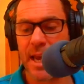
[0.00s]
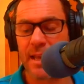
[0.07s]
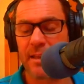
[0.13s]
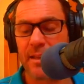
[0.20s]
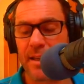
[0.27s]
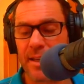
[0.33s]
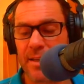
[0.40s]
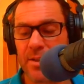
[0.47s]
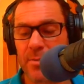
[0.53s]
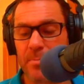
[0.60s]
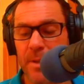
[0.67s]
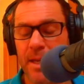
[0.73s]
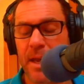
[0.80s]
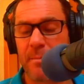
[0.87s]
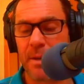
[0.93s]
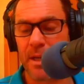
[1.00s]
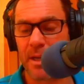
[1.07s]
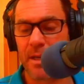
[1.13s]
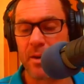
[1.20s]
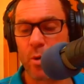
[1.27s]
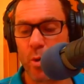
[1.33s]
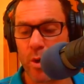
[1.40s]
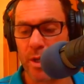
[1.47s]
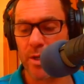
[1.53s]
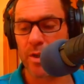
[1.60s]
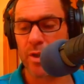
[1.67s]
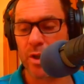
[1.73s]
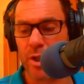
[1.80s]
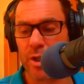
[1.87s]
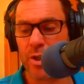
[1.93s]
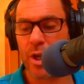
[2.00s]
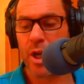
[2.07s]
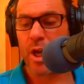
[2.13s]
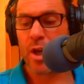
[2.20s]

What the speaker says: athletes becoming ill or injured,